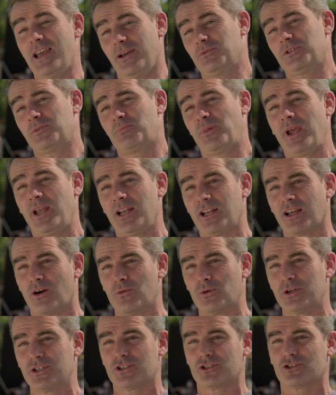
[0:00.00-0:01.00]
It was appealing.
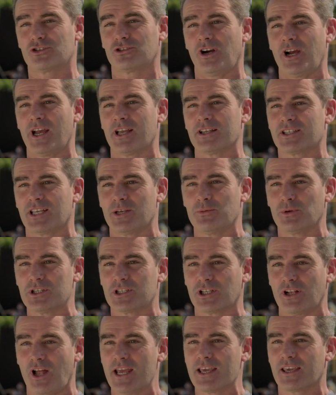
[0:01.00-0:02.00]
I wanted to try it and see what
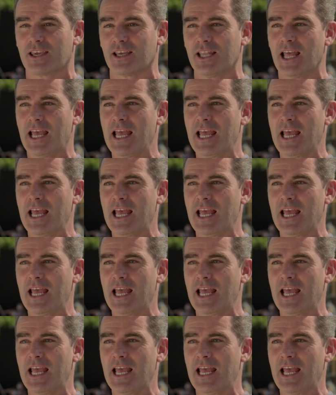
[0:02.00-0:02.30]
it's like, and